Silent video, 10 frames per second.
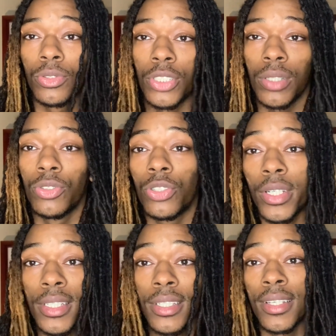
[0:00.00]
your
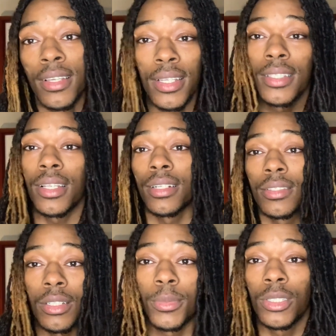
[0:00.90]
joints instead of
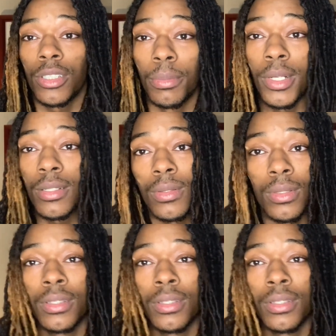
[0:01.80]
so much your muscles,